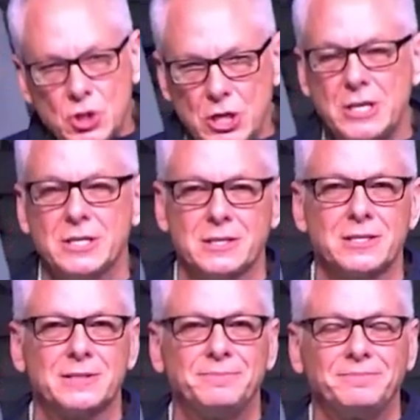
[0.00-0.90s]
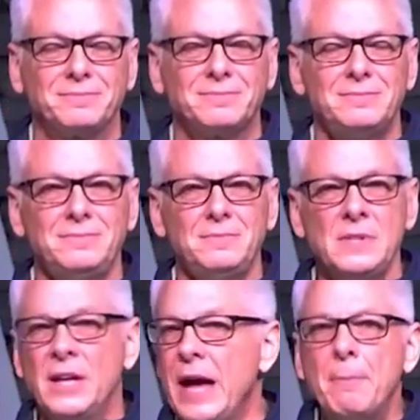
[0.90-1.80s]
Jesus.
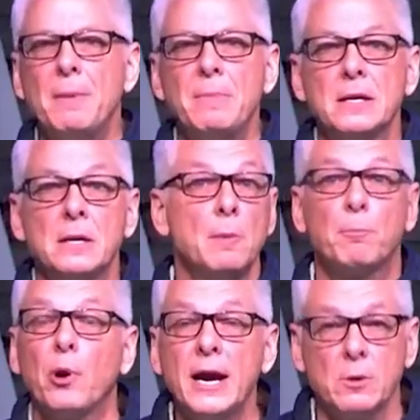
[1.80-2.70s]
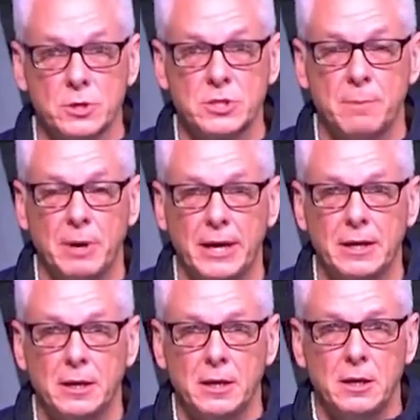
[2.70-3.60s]
Now that might mean praying with somebody.
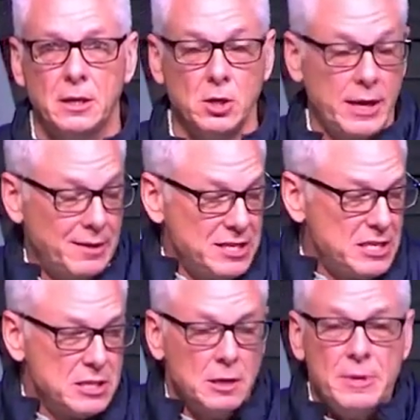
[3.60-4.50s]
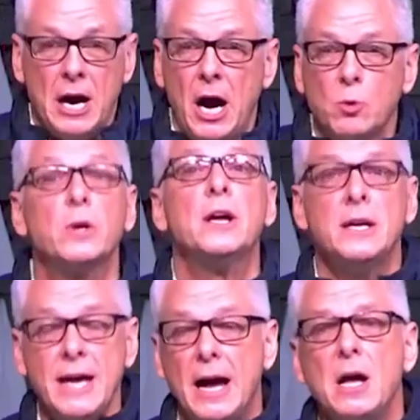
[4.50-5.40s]
You're like, this is going to be awkward.
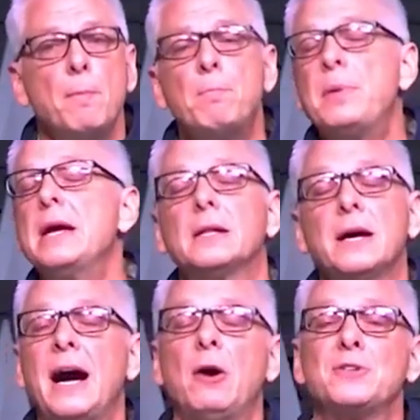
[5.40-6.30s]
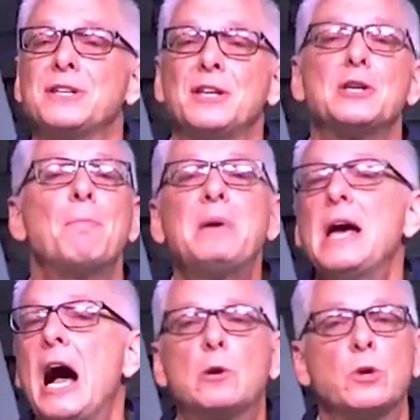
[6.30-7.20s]
Yeah, I always say this,
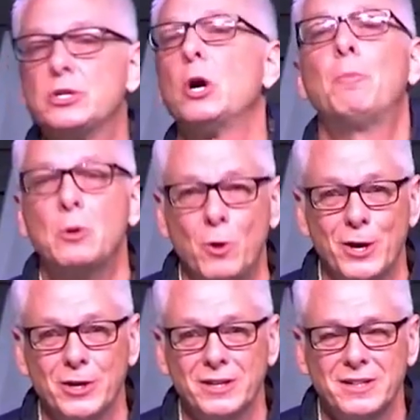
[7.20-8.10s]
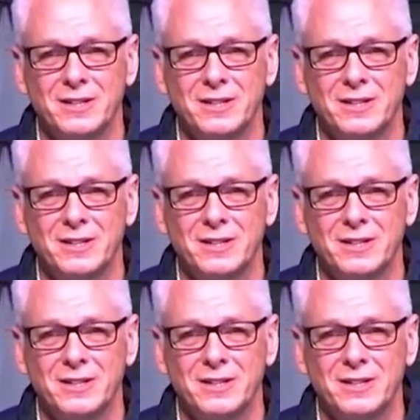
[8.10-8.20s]
be awkward, don't be weird.